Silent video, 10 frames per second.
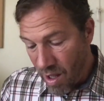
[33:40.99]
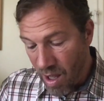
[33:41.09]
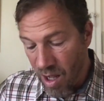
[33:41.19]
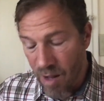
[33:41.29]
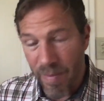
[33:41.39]

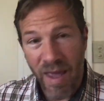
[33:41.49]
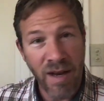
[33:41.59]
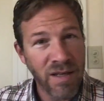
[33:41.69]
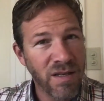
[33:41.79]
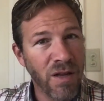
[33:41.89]
And
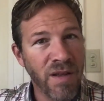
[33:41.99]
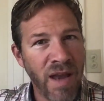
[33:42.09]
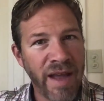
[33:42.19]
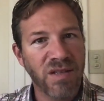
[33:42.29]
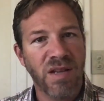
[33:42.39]
until the
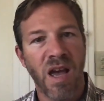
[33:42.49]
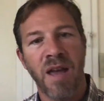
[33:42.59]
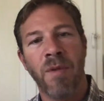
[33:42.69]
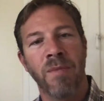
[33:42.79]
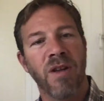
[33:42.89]
next
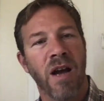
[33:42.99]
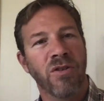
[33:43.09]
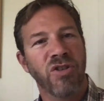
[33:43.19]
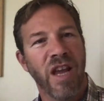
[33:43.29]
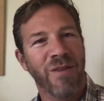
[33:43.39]
time, I'm Dr.
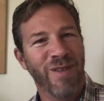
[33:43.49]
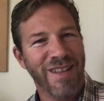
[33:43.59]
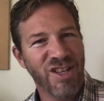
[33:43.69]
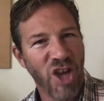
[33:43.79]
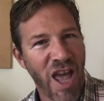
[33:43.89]

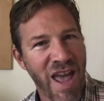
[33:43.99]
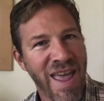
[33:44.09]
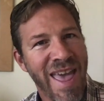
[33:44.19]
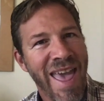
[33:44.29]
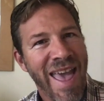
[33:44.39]
Jakefelice
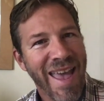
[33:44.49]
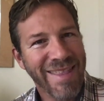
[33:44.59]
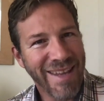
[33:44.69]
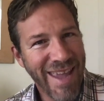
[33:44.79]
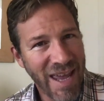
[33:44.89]
at
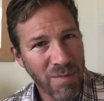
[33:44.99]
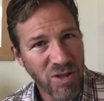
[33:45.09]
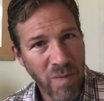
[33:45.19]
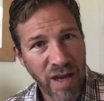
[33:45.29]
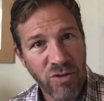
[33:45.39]
the
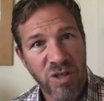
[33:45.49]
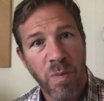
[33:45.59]
Cannabismatrix